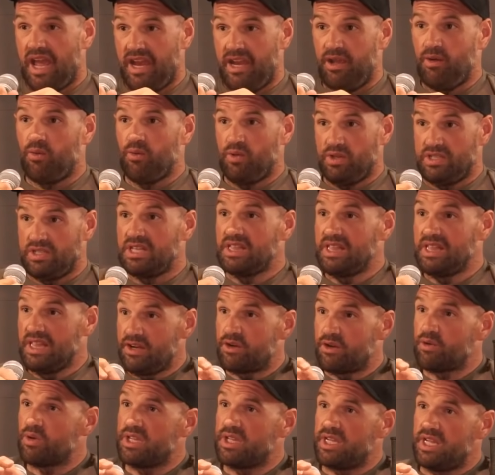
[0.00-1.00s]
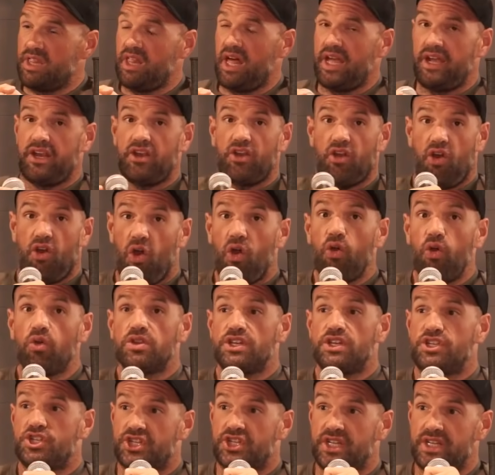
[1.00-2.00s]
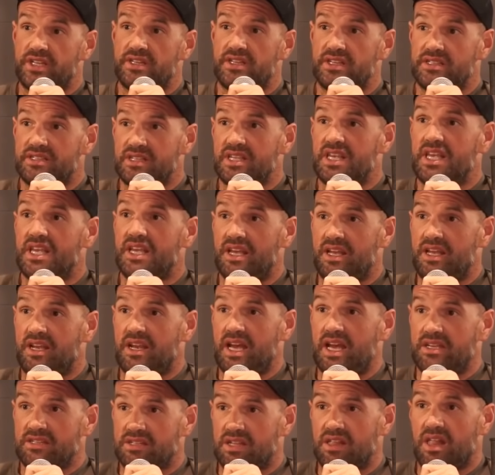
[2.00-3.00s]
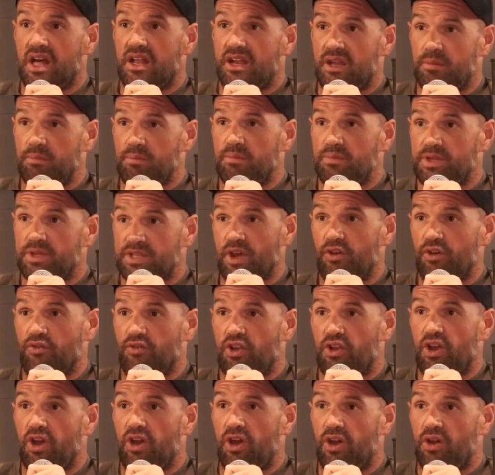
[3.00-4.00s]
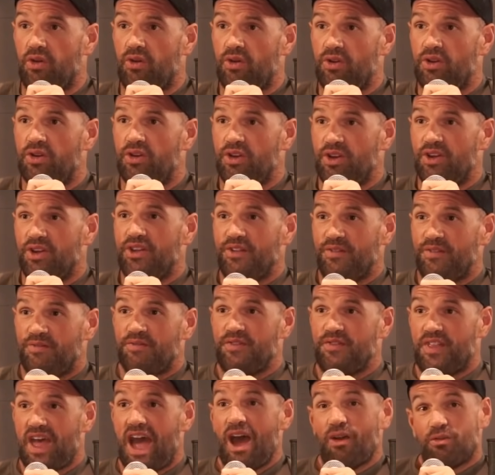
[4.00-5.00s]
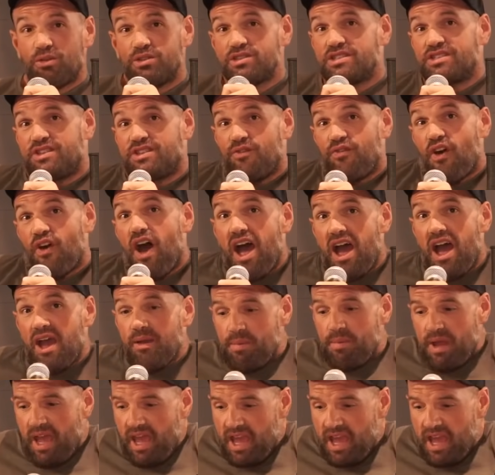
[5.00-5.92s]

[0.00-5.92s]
And it was literally like, holy shit, this kid has let himself go. That was the vibe.